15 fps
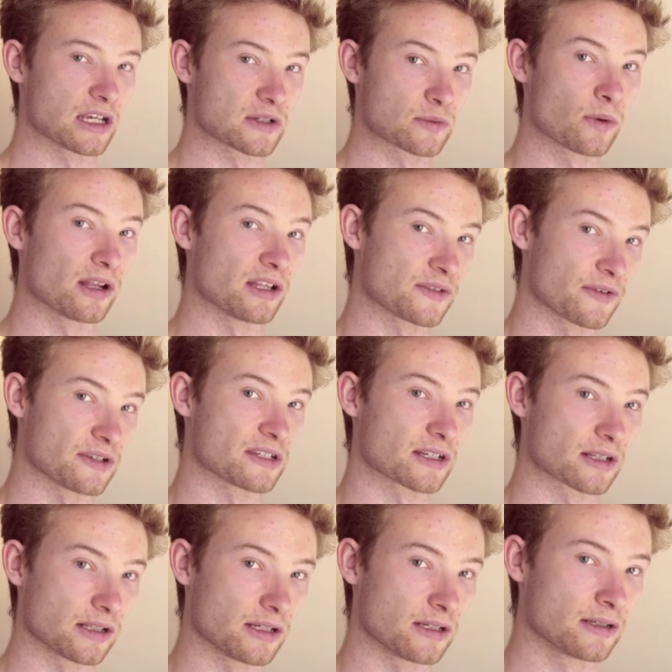as well as
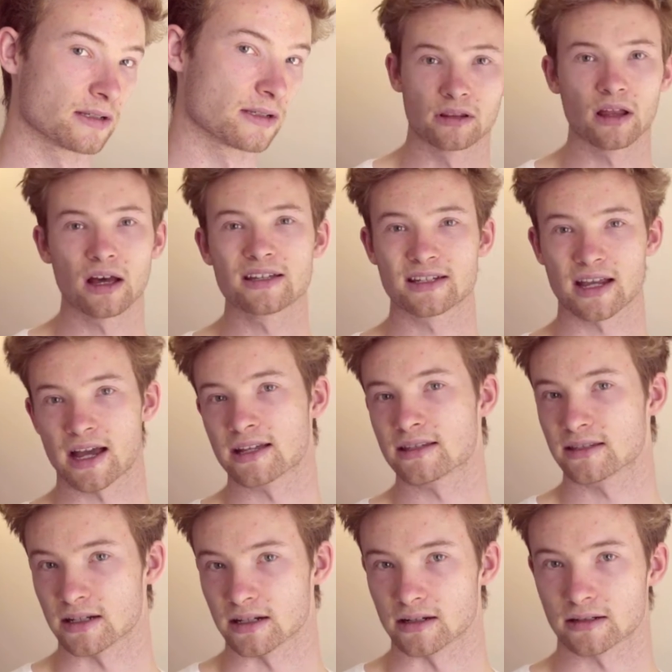physically. Light and
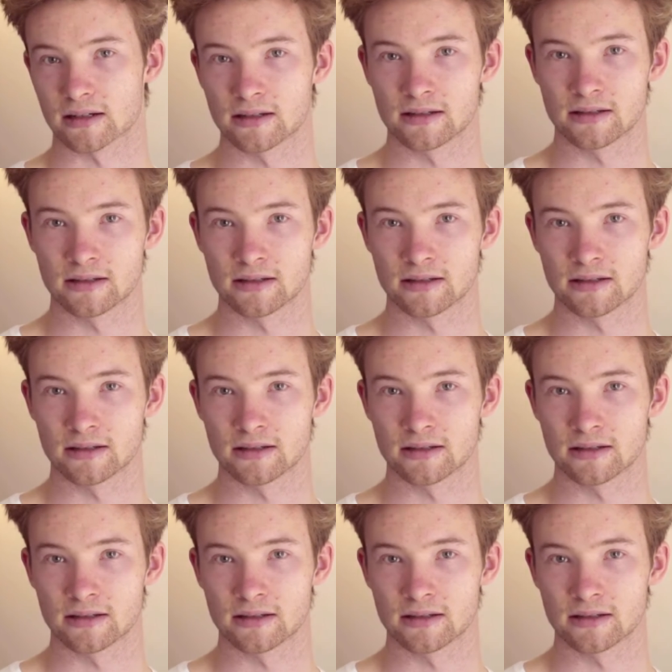dark.